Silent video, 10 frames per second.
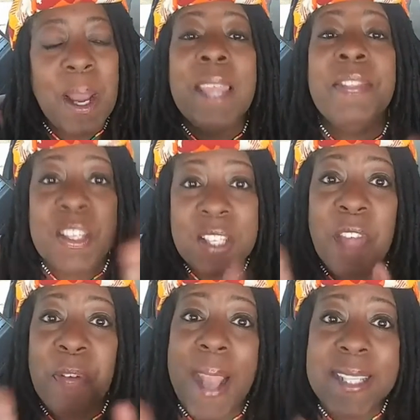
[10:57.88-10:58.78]
There's
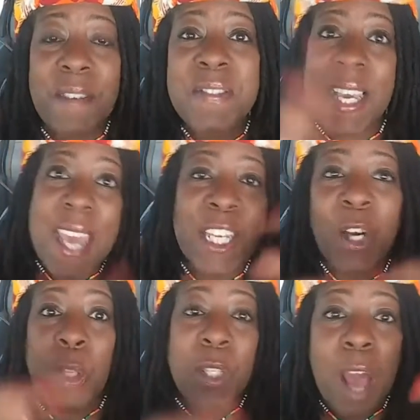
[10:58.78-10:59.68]
other activities that kind of
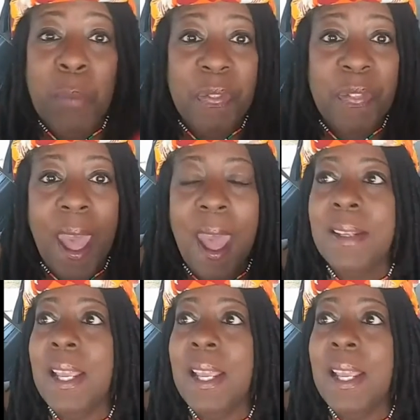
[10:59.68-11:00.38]
go along with that.